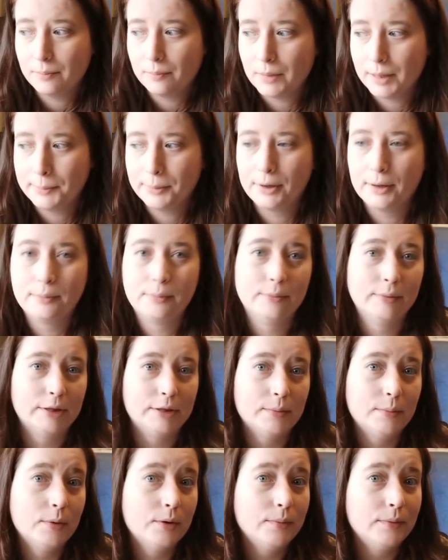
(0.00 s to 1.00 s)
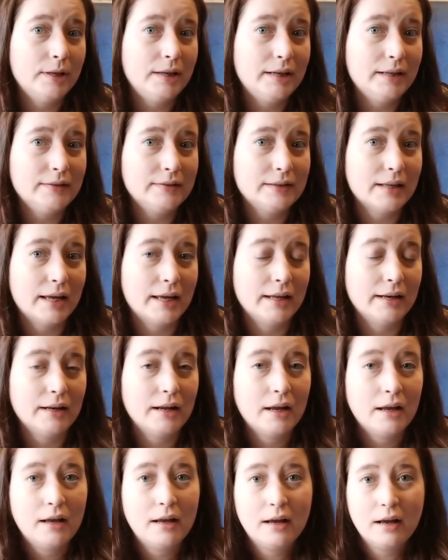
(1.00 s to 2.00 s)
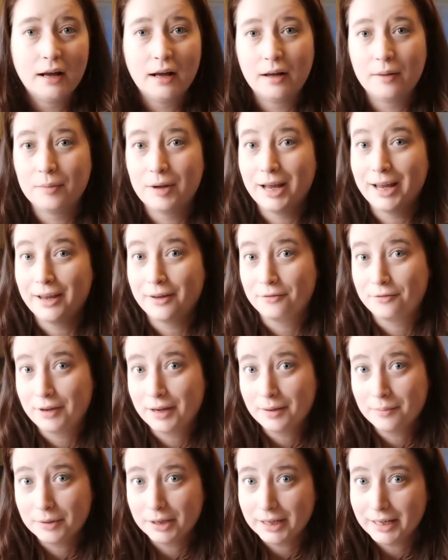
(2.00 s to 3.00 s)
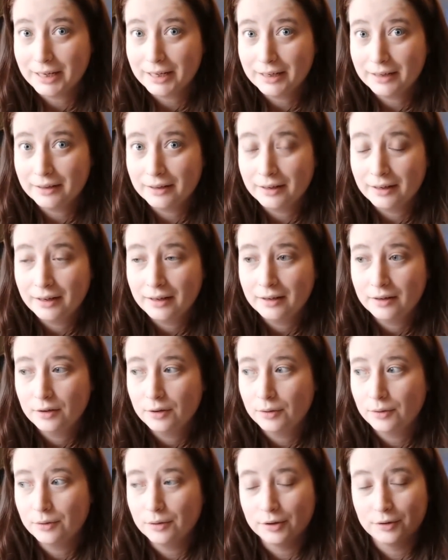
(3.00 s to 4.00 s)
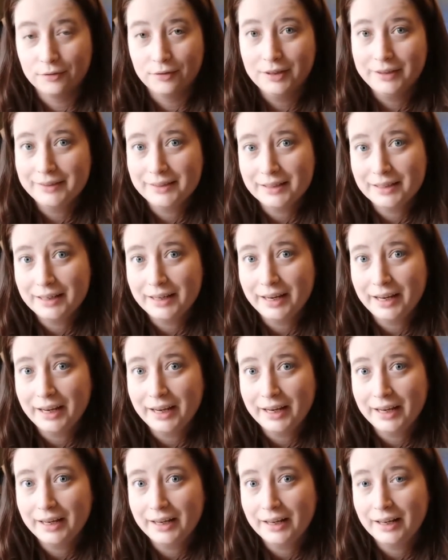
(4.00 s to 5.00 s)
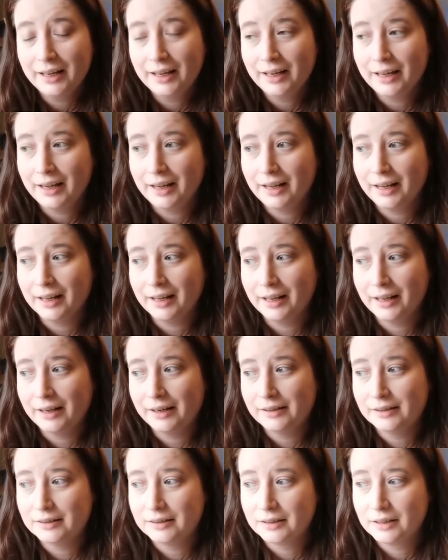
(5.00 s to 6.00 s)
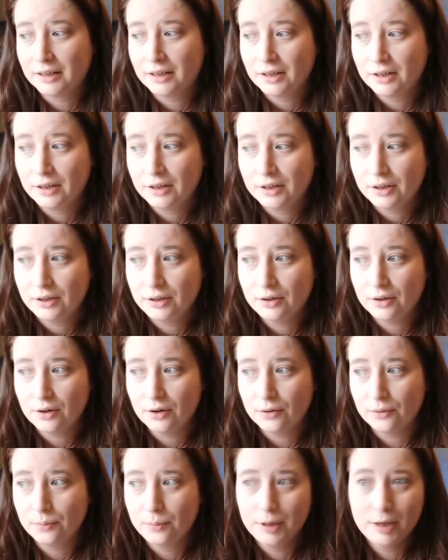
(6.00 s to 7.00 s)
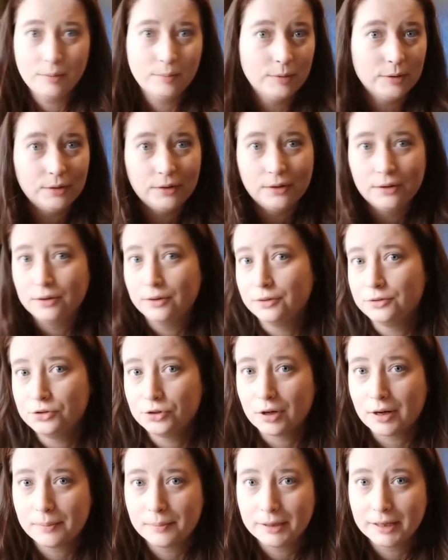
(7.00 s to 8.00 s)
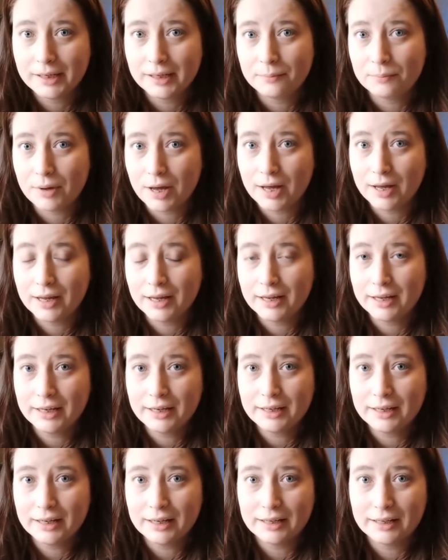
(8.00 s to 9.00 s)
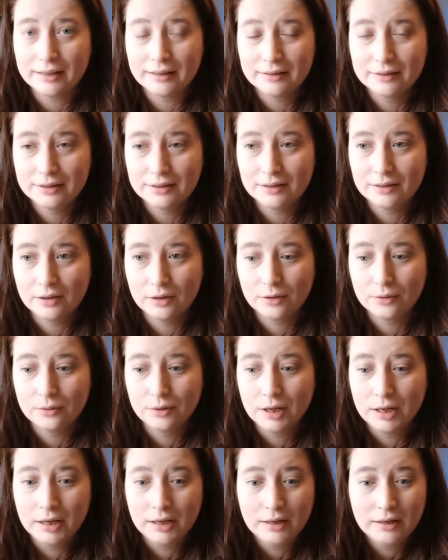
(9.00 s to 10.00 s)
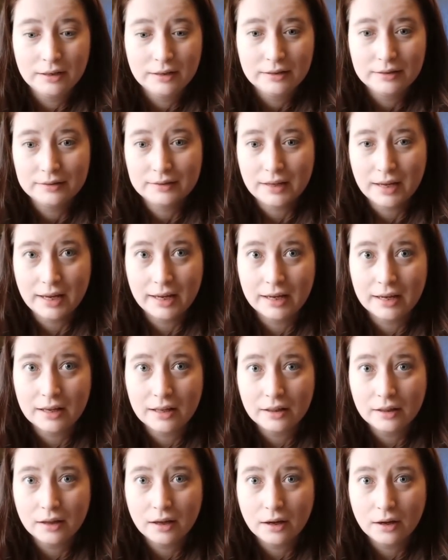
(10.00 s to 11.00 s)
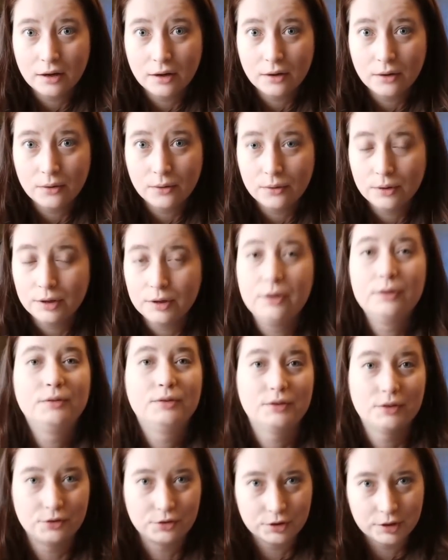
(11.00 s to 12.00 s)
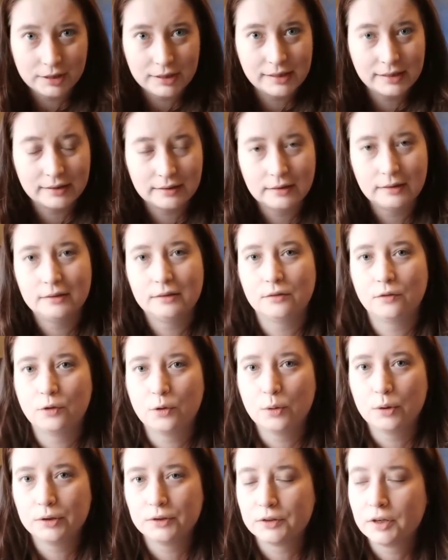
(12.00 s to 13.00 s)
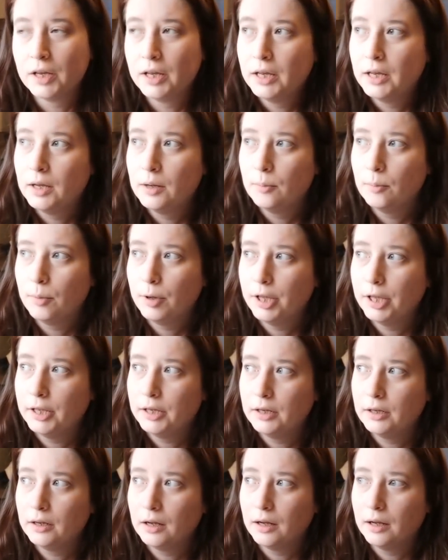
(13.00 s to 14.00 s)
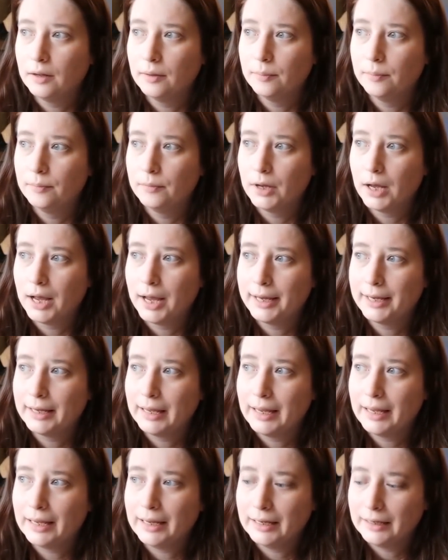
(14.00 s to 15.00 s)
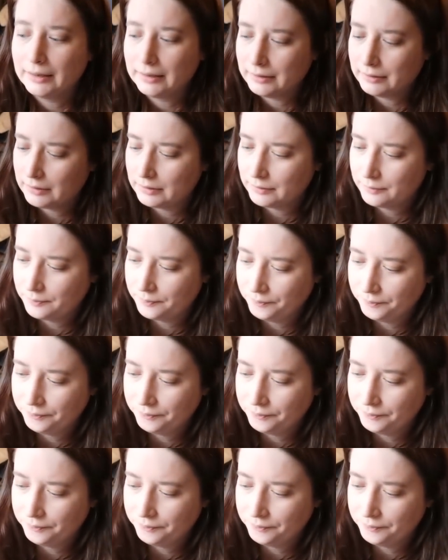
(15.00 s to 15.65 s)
and my problem at the moment is that I have family who are visiting, and you know, people dropping by and, you know, saying hello, socially distanced, of course, but I can't